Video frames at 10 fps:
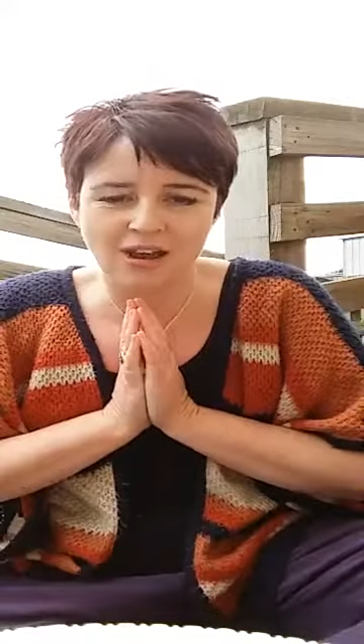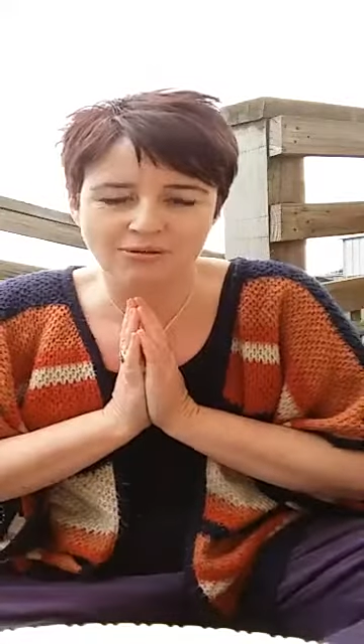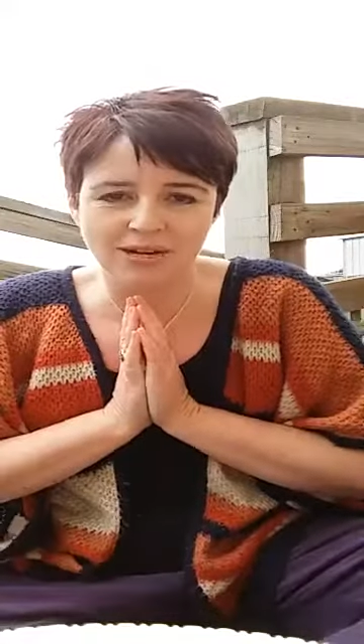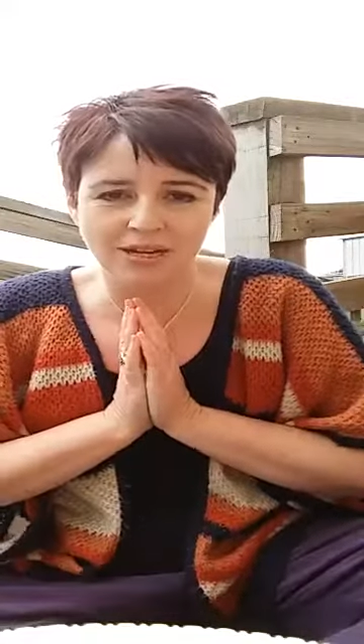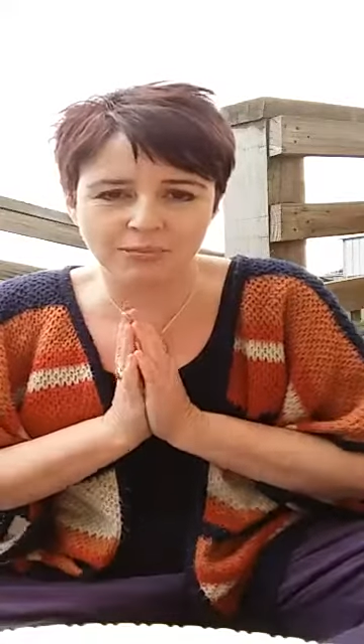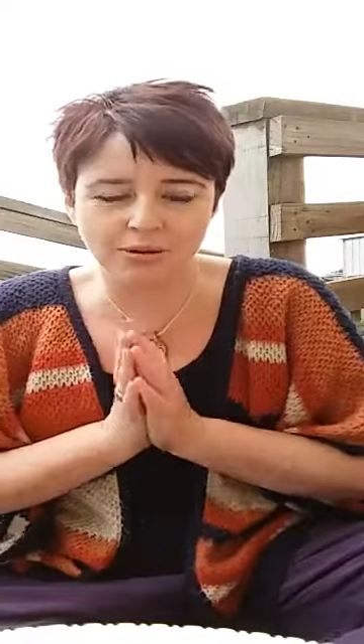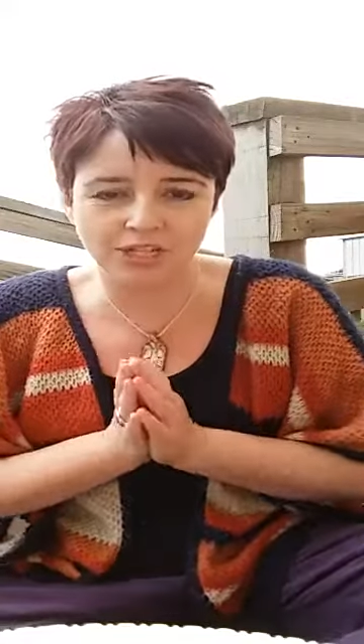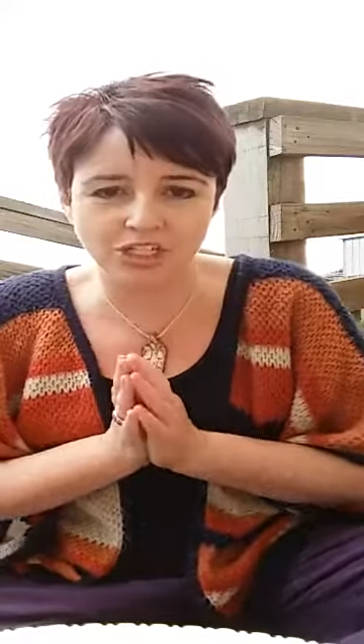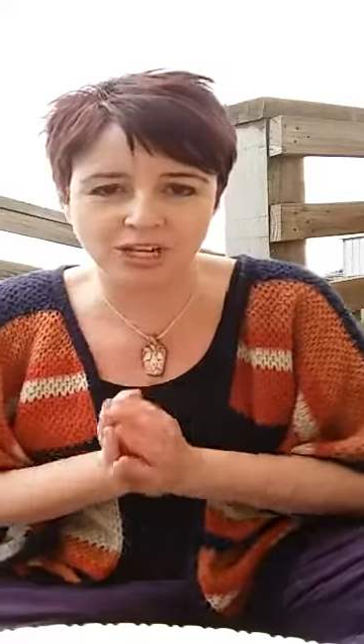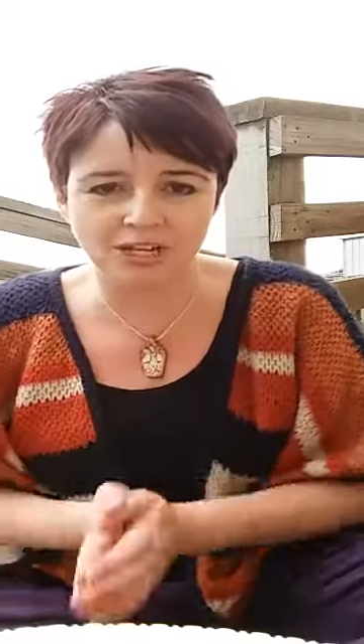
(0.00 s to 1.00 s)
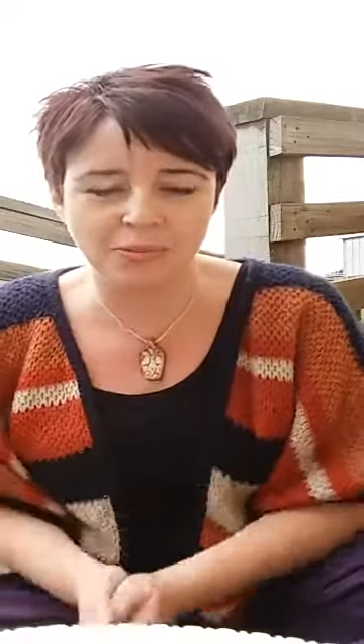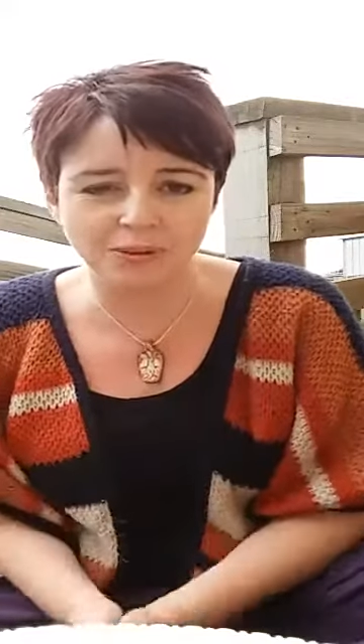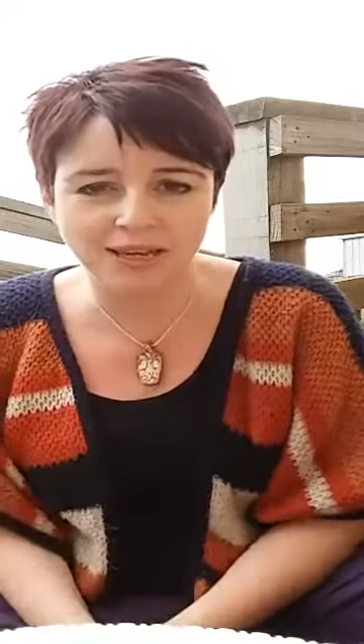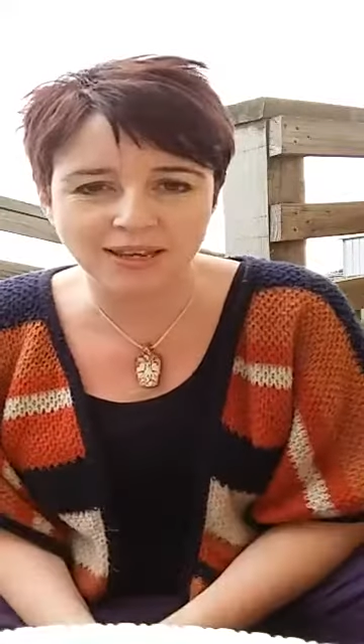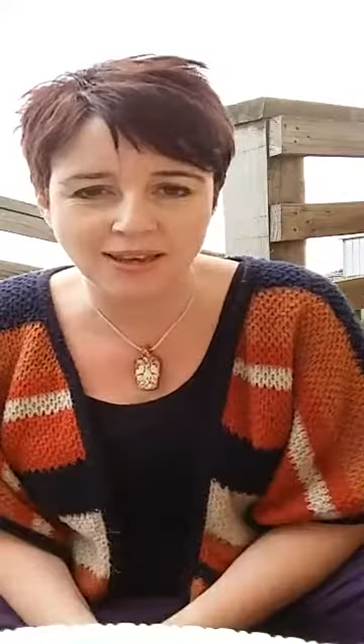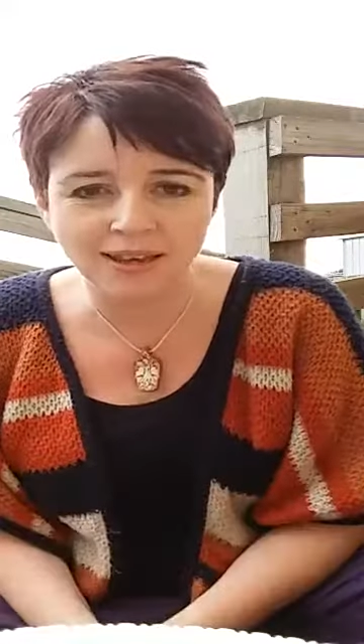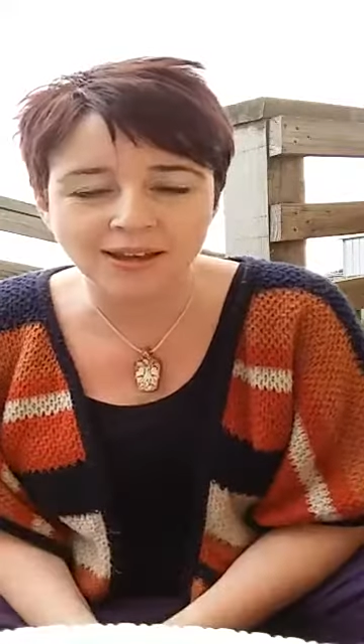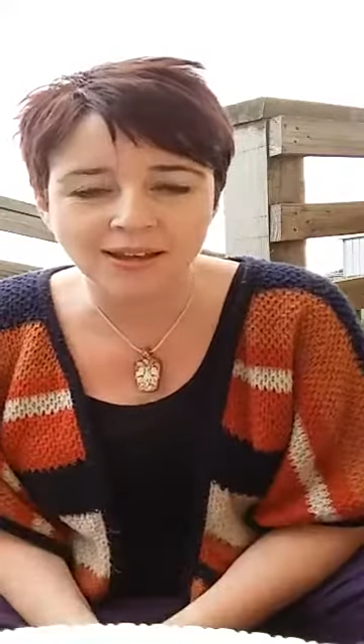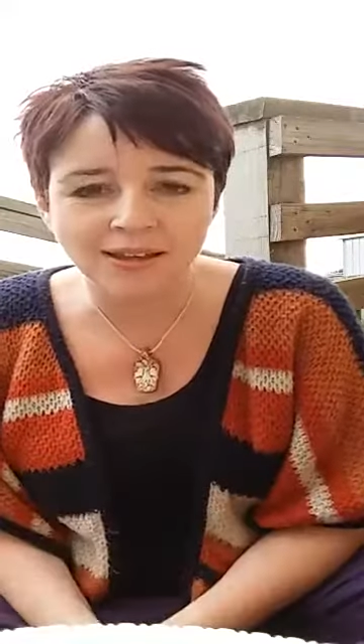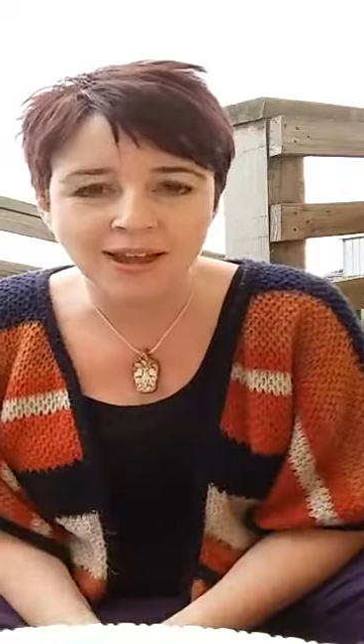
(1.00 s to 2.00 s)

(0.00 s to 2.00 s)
I really appreciate you being here